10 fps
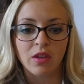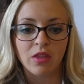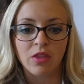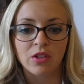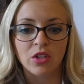
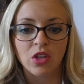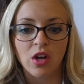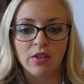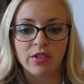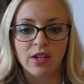There's a
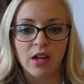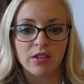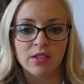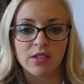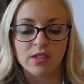lot of
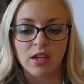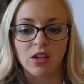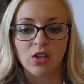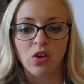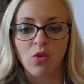analysis that
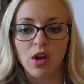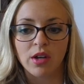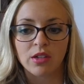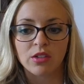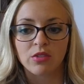can go
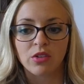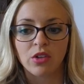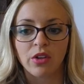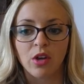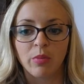on.
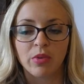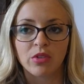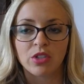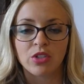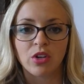It'll help you
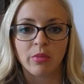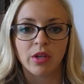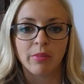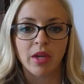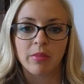
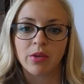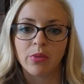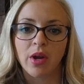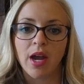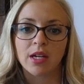determine maybe
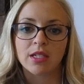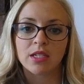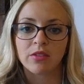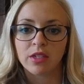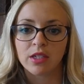what
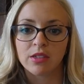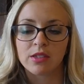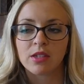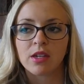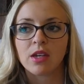activities
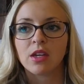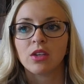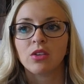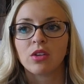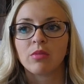
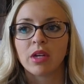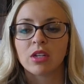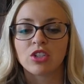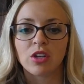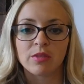you could make
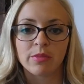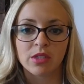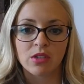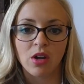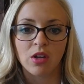
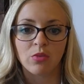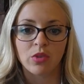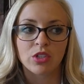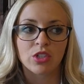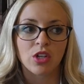adjustments on,
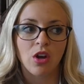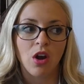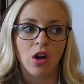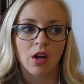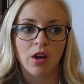which
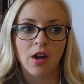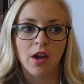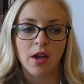are